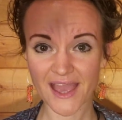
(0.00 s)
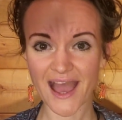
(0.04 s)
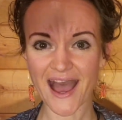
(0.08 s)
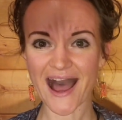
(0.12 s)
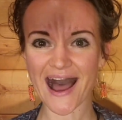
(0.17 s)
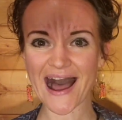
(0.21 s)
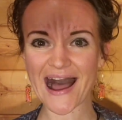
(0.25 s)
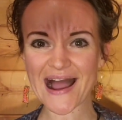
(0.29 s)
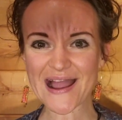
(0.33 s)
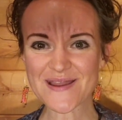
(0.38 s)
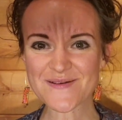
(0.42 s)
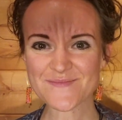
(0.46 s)

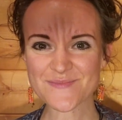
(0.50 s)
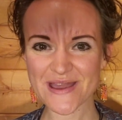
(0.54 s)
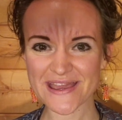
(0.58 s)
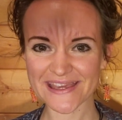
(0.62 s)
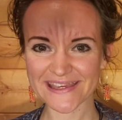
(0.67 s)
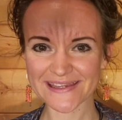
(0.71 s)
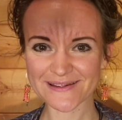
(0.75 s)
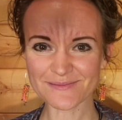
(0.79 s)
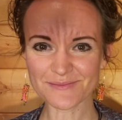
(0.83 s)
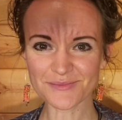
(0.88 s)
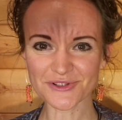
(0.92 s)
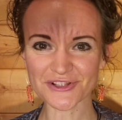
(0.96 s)
I'm
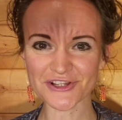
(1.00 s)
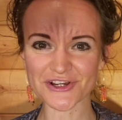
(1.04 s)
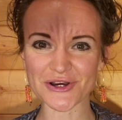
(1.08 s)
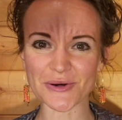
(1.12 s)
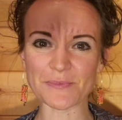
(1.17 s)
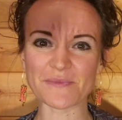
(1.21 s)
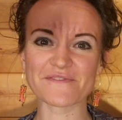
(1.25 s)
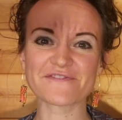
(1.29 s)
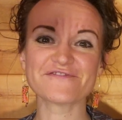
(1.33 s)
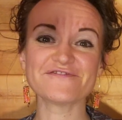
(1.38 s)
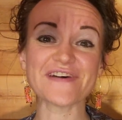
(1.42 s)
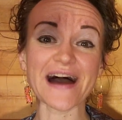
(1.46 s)
Megan
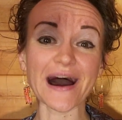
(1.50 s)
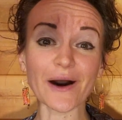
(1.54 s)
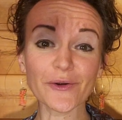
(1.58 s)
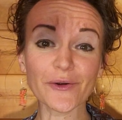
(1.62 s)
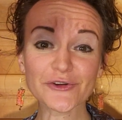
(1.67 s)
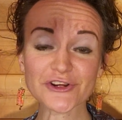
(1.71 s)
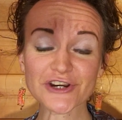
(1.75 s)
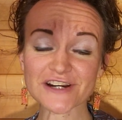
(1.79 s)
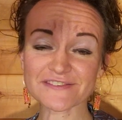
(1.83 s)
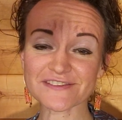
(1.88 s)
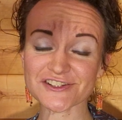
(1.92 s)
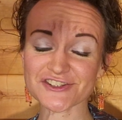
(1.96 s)
Bloom,
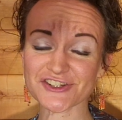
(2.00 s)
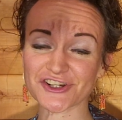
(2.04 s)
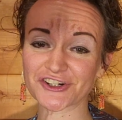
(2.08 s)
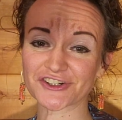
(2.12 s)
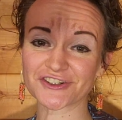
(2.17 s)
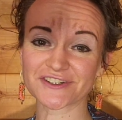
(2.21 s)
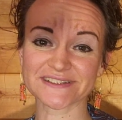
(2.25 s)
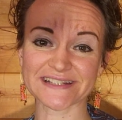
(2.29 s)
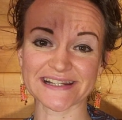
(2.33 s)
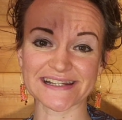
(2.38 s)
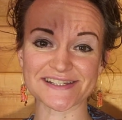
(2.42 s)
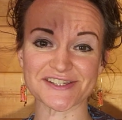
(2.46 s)
founder of
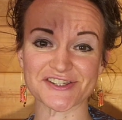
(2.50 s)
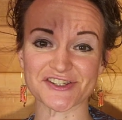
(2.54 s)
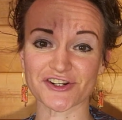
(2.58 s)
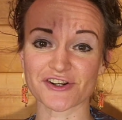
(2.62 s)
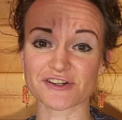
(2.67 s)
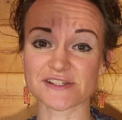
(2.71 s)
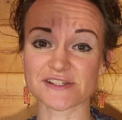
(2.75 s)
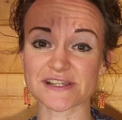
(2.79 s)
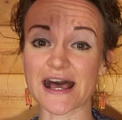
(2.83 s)
Eternal Dancers,